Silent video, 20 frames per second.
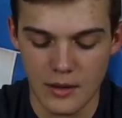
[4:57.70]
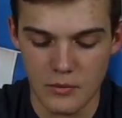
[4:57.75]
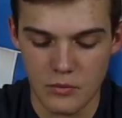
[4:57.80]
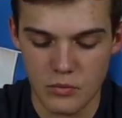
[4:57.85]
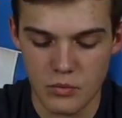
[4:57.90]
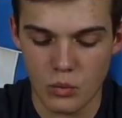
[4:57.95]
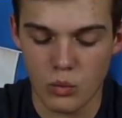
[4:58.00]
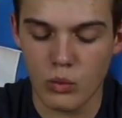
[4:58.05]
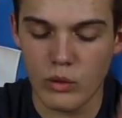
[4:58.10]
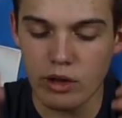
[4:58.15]

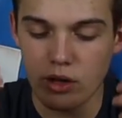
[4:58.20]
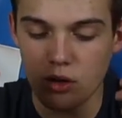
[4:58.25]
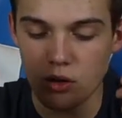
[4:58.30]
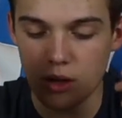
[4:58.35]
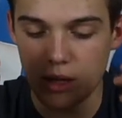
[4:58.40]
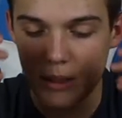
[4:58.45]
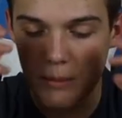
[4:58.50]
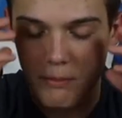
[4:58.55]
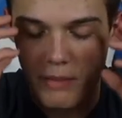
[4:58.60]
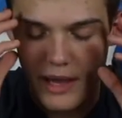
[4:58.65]
will
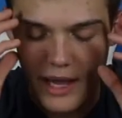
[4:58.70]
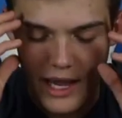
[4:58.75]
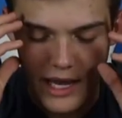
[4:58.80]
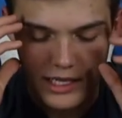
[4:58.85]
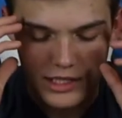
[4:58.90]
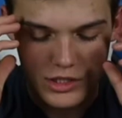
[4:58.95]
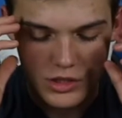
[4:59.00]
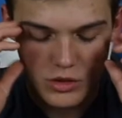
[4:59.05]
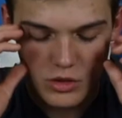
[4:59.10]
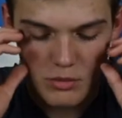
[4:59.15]

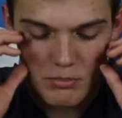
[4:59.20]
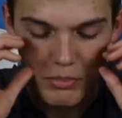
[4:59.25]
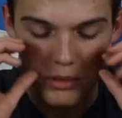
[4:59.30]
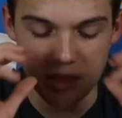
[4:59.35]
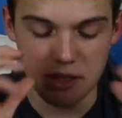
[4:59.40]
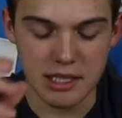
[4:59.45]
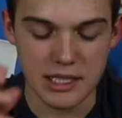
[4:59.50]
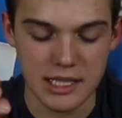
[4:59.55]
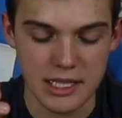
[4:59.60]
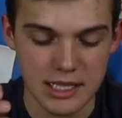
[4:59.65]
impact your
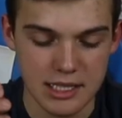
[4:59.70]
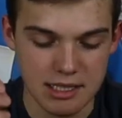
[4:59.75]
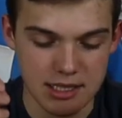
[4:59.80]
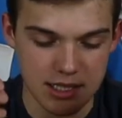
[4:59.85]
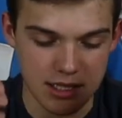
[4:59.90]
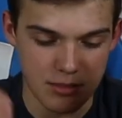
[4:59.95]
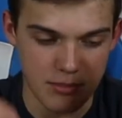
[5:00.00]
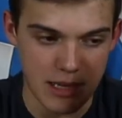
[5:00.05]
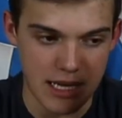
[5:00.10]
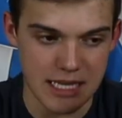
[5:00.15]
ability
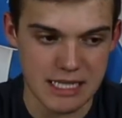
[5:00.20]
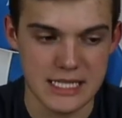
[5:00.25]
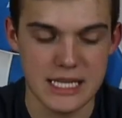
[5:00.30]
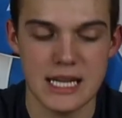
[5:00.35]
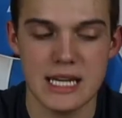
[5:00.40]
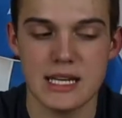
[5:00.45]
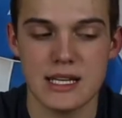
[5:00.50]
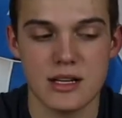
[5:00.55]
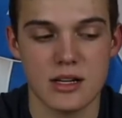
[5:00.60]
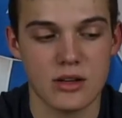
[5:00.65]
to
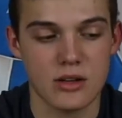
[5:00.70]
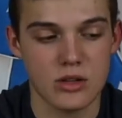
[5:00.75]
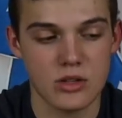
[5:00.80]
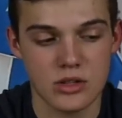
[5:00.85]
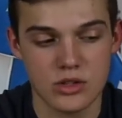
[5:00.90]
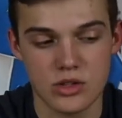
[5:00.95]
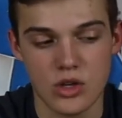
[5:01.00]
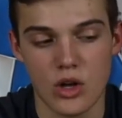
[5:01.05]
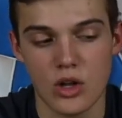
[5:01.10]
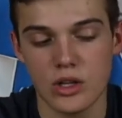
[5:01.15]
maintain a
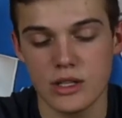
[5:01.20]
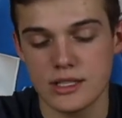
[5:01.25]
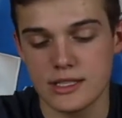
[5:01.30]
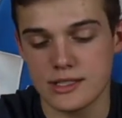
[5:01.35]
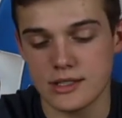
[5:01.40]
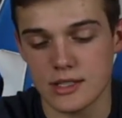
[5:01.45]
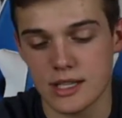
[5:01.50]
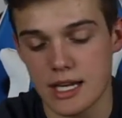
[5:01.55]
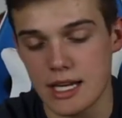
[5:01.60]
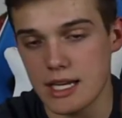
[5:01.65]
solid
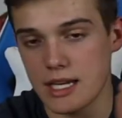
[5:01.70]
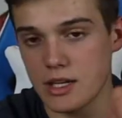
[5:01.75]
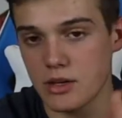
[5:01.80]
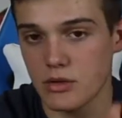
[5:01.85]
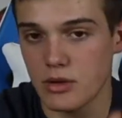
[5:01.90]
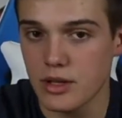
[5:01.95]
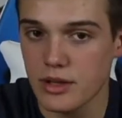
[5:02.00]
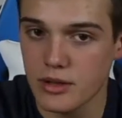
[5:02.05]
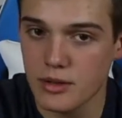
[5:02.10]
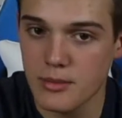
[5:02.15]
circadian
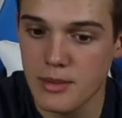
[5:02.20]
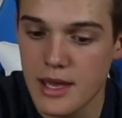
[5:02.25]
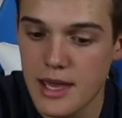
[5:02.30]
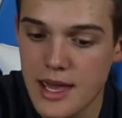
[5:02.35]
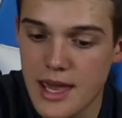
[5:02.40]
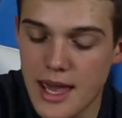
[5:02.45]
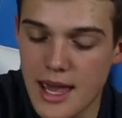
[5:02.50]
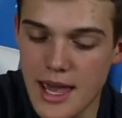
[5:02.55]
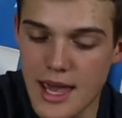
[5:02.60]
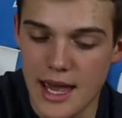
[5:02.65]
rhythm,
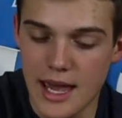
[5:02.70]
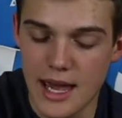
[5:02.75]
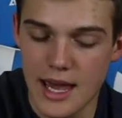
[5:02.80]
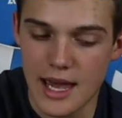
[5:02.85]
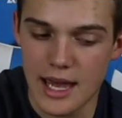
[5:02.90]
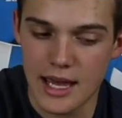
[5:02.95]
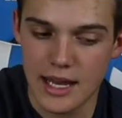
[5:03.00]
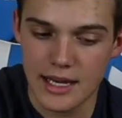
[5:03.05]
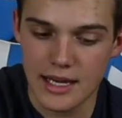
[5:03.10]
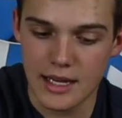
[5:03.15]

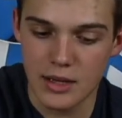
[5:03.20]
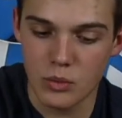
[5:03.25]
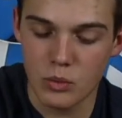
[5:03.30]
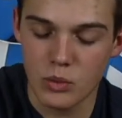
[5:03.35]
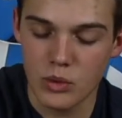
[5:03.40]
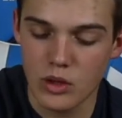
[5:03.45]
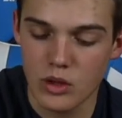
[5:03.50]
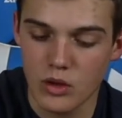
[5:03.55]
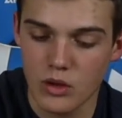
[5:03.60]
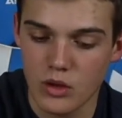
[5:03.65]
and it
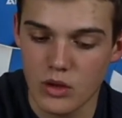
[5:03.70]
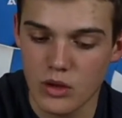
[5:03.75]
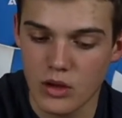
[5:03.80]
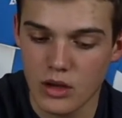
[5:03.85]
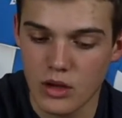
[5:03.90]
will